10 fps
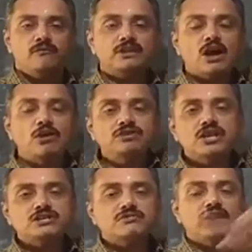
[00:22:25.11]
Without
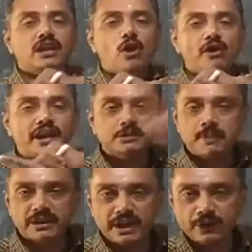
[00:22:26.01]
this, we cannot
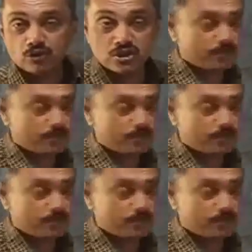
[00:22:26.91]
expect any question